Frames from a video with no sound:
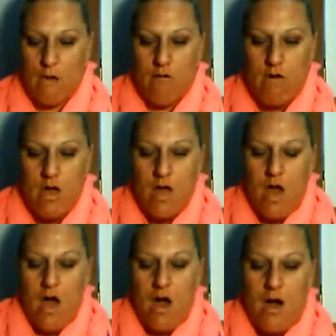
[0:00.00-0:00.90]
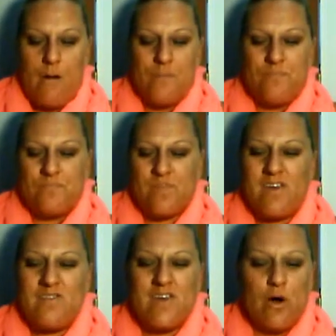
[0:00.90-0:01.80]
about um
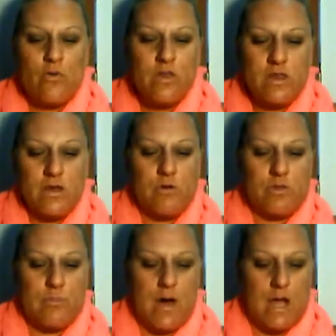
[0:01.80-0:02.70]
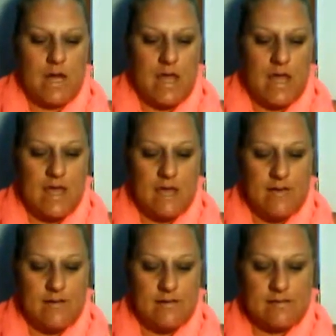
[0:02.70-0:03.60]
the only thing with mine
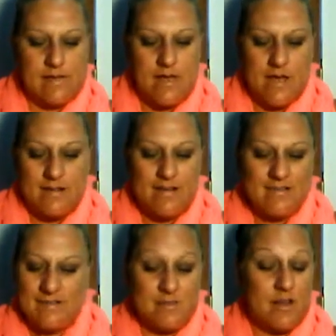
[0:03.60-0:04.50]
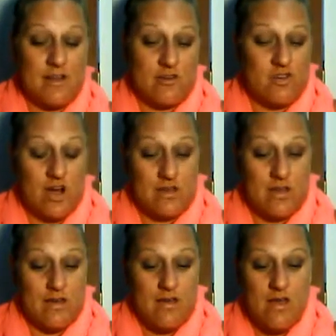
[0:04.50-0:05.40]
is it doesn't smell like
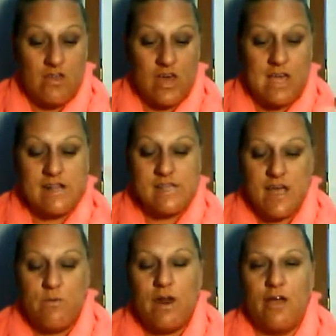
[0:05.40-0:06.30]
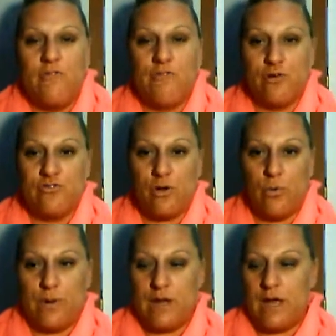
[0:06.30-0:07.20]
chocolate like it did when i first
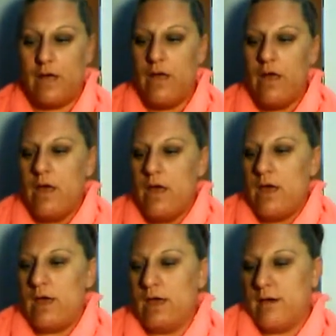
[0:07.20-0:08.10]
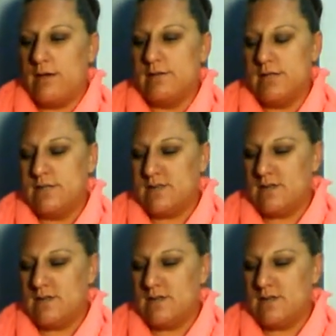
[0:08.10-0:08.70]
opened it and